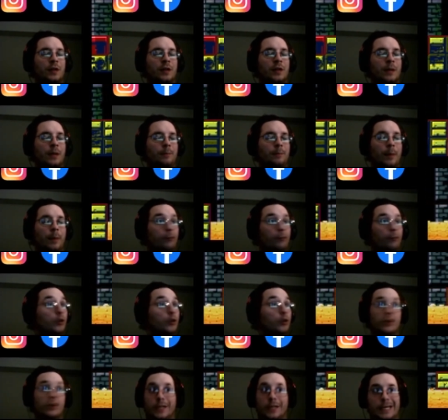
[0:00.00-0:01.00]
And I'm pretty
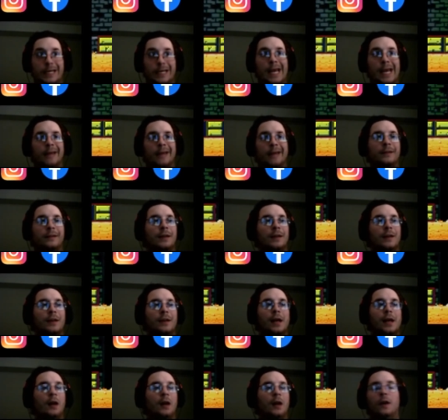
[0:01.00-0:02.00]
sure you can't.
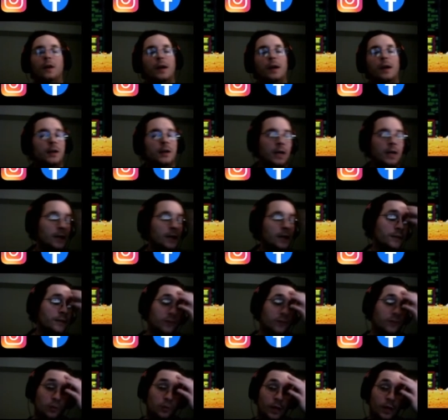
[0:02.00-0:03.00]
I don't know if
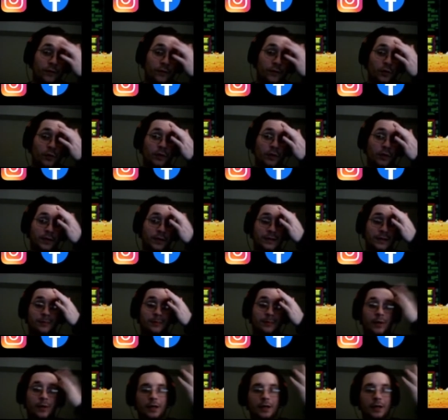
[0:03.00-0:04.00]
there's a way for you to, like,
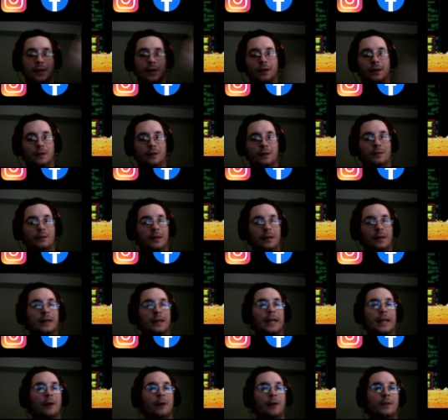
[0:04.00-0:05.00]
debug it and, like, take
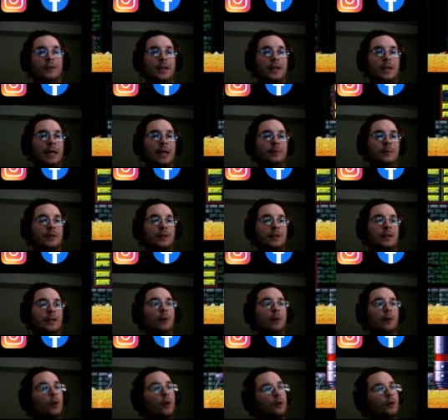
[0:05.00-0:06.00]
it out of the game. I
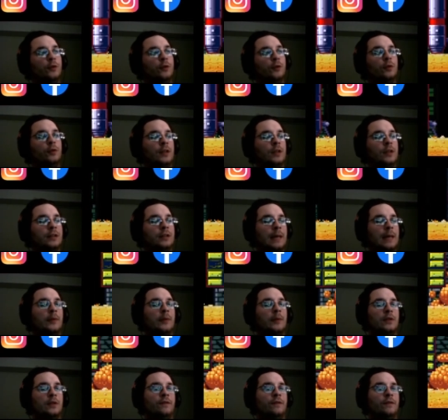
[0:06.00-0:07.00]
wonder if you would take
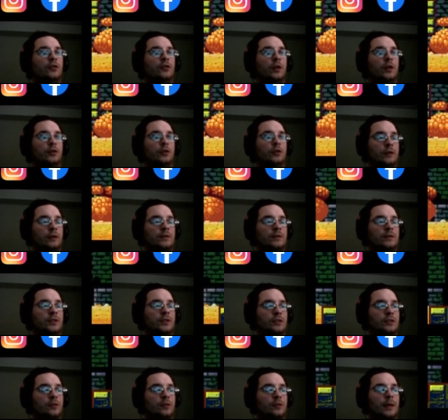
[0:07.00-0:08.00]
damage if Phendrana Drifts
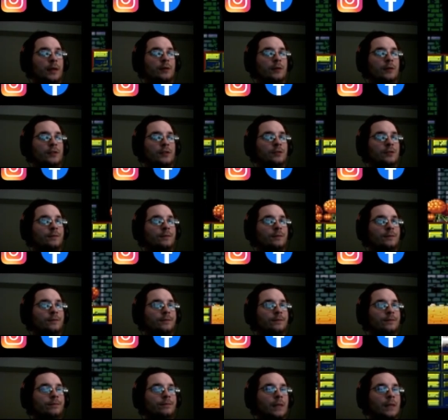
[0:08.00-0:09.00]
just in your Power Suit.
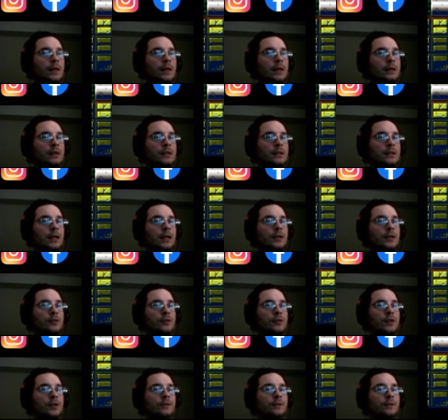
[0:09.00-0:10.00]
It's kind of interesting.